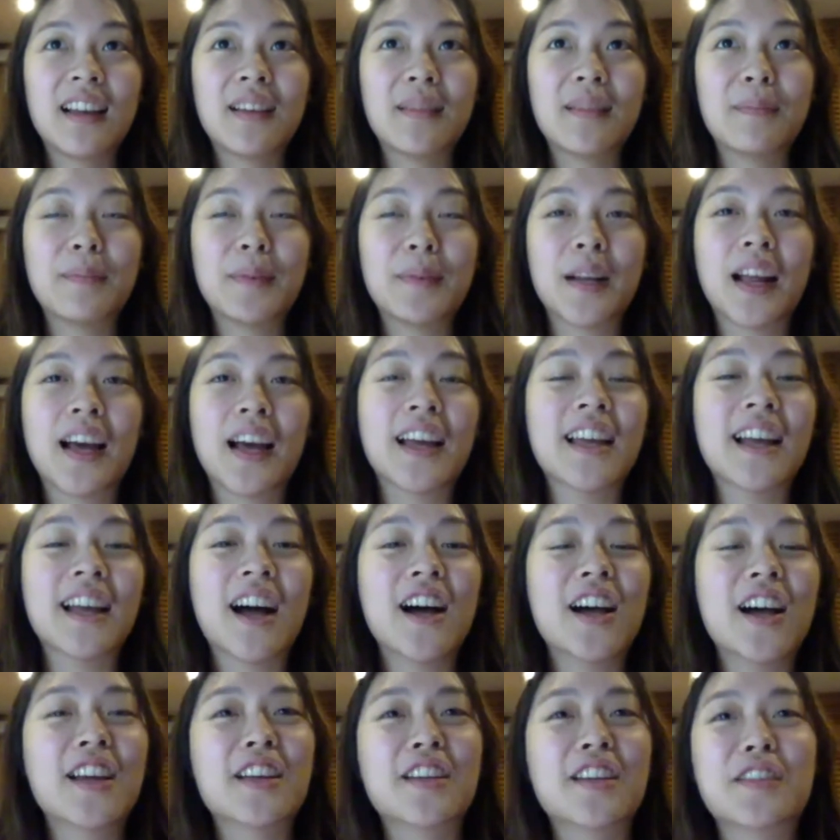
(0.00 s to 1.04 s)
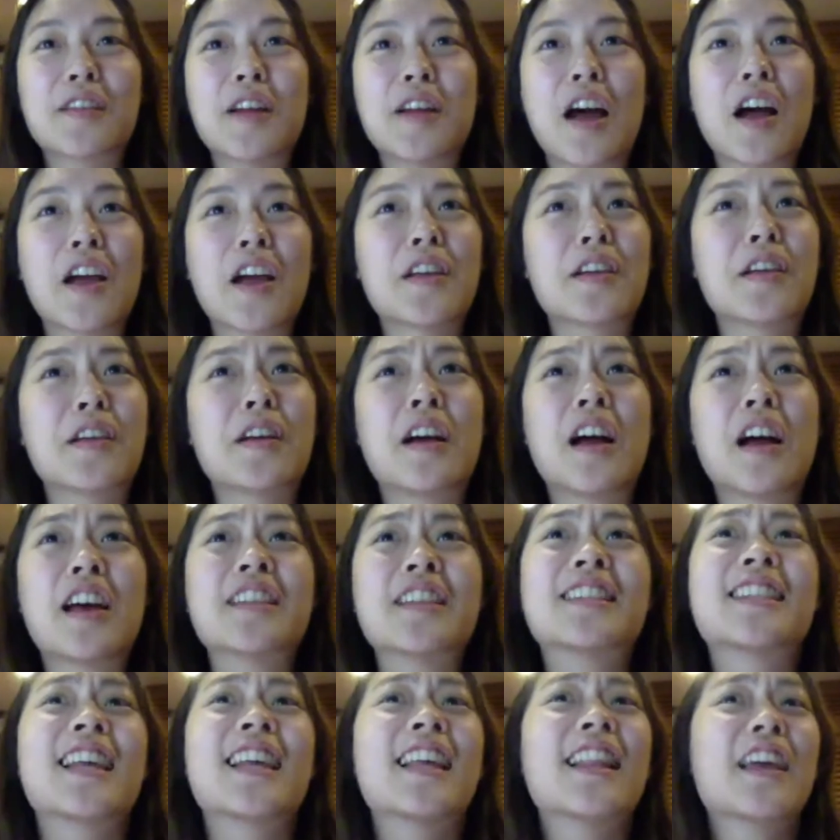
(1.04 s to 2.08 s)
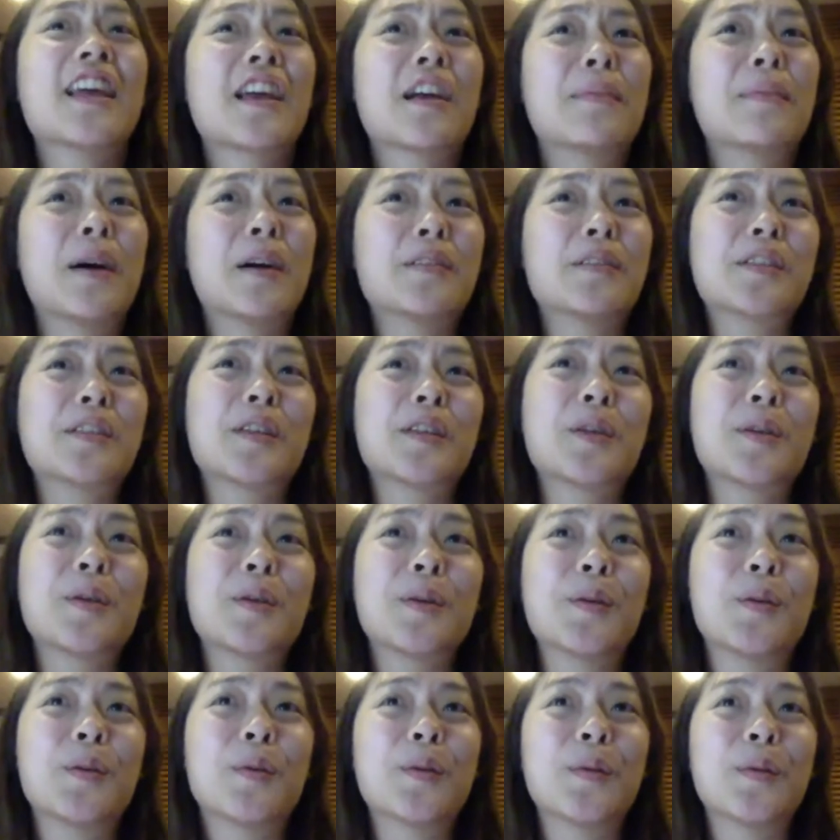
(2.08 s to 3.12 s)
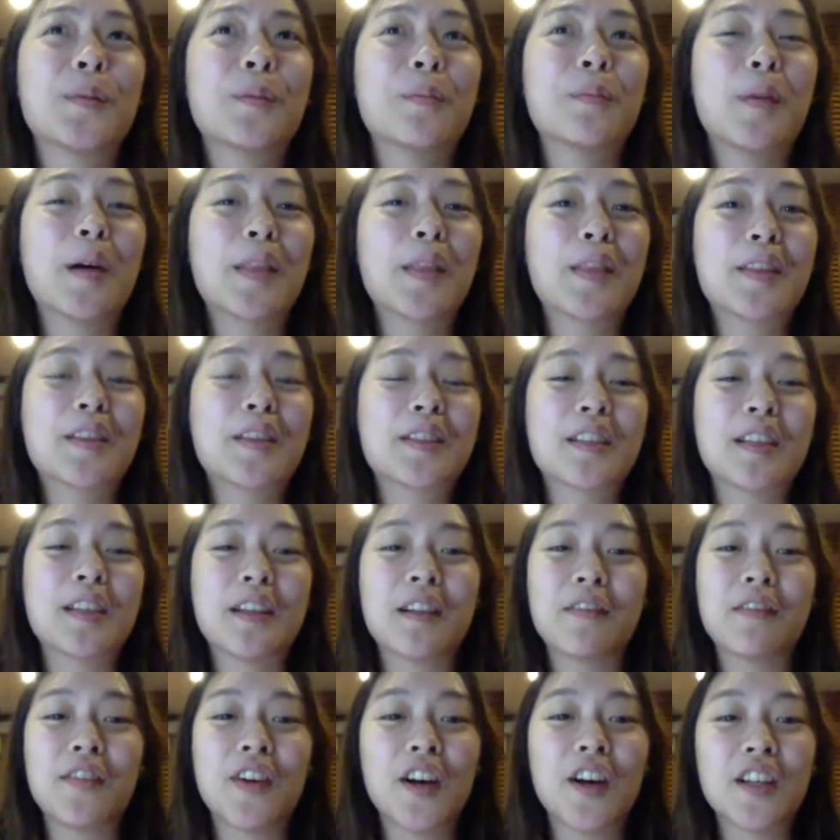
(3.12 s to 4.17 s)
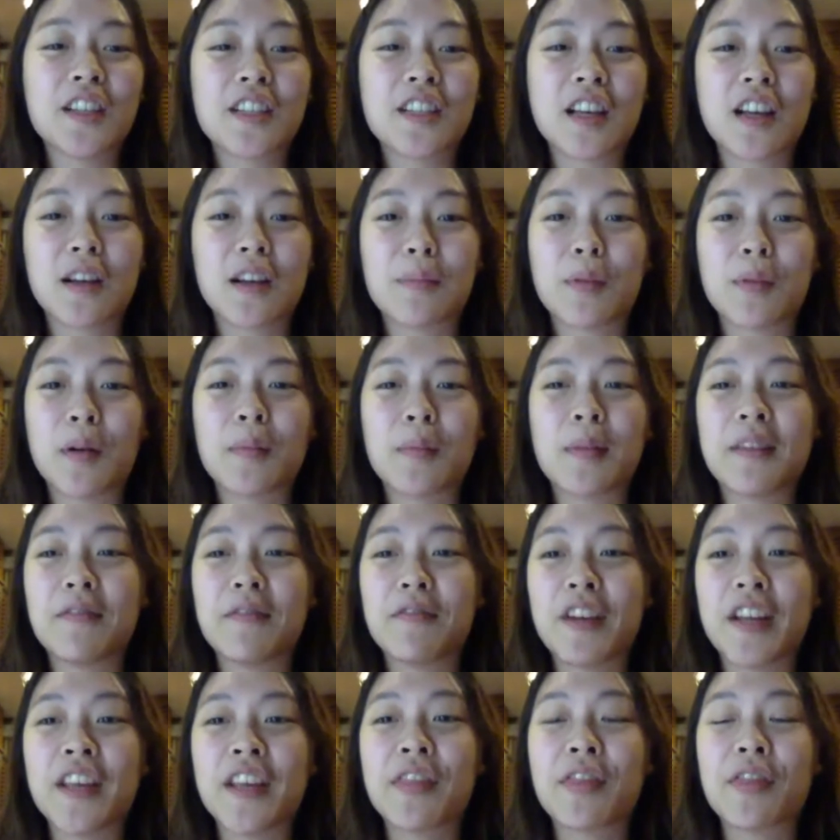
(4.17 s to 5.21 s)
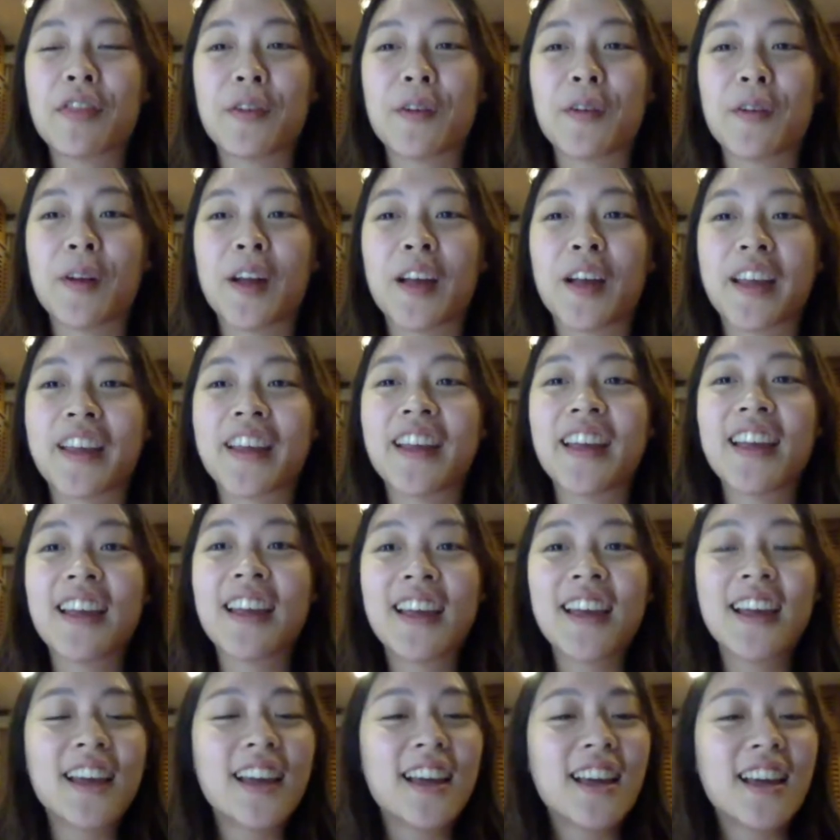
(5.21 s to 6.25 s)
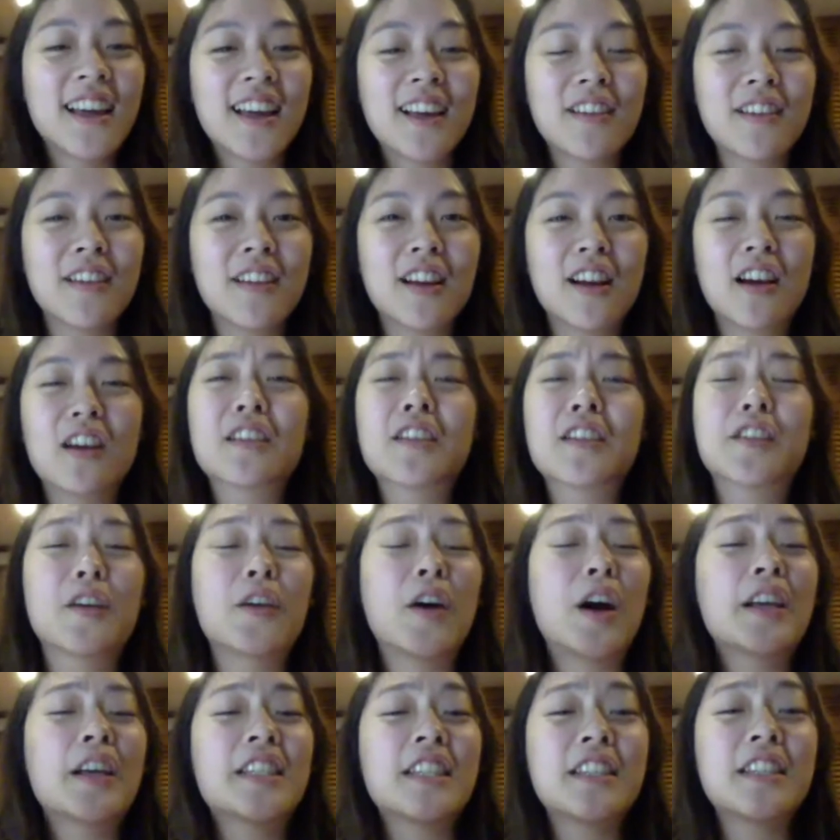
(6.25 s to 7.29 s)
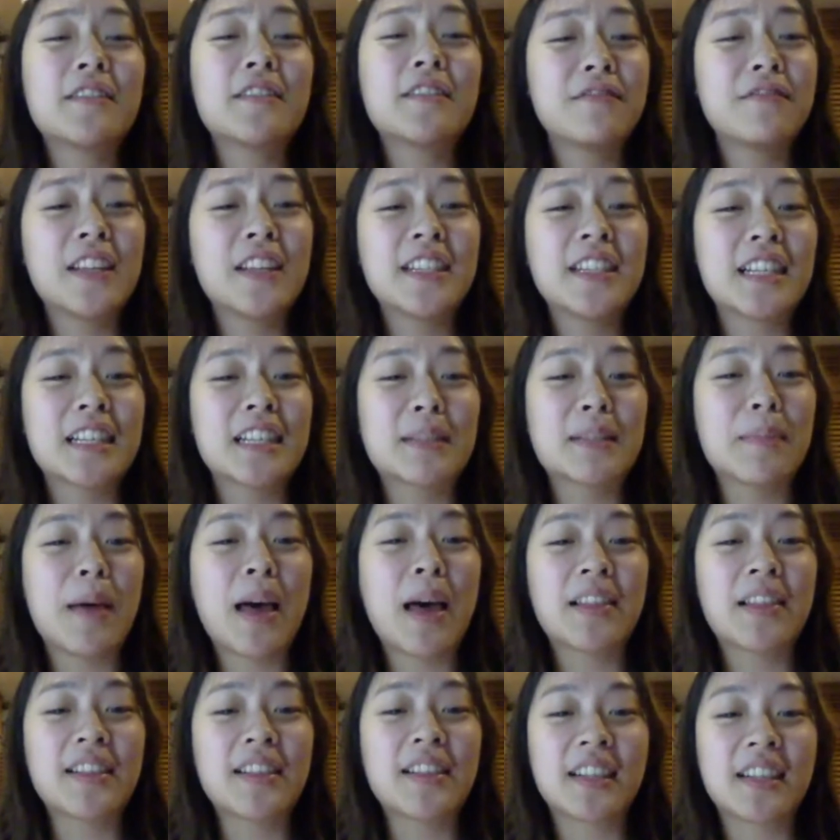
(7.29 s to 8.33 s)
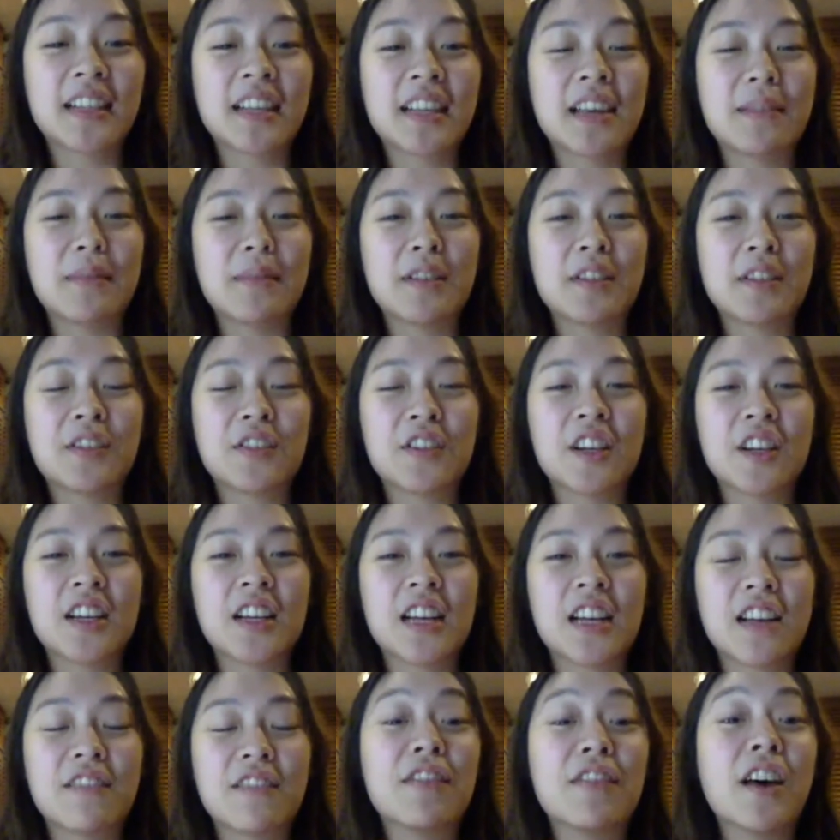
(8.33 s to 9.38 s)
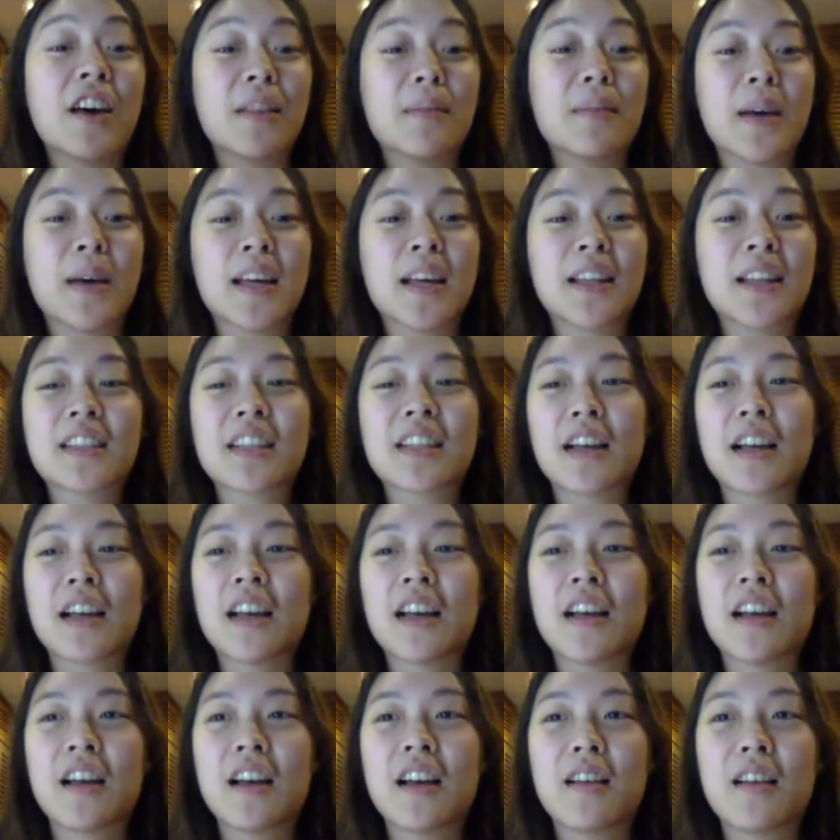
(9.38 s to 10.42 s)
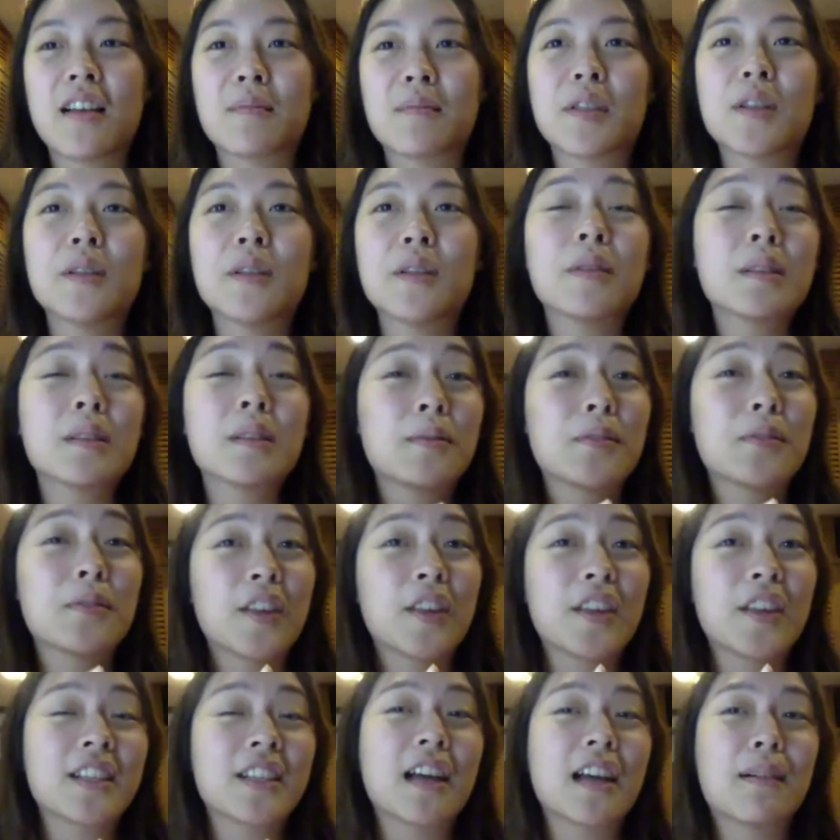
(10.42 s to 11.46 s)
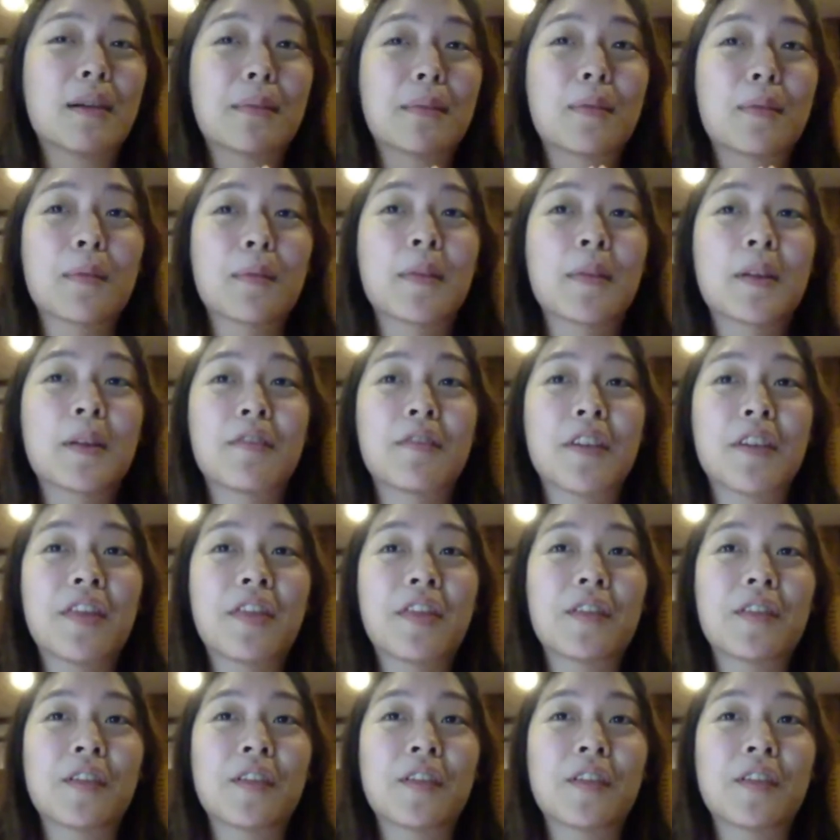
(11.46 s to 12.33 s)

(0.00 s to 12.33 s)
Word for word: but I, I I I'd say like about two months in advance, I would probably read through like. Oh, so I did physics, maths, and chemistry, and further maths. Um, two months before the exam, I probably read through